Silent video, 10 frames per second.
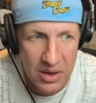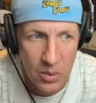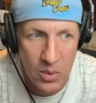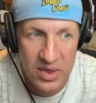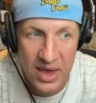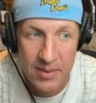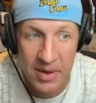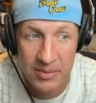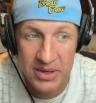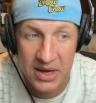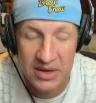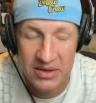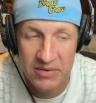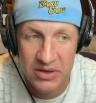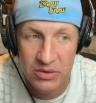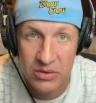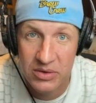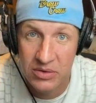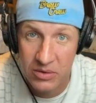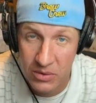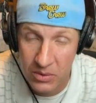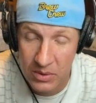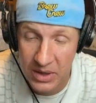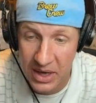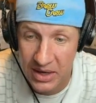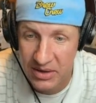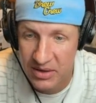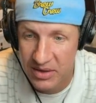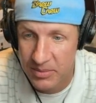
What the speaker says: With MLB.TV, you do get the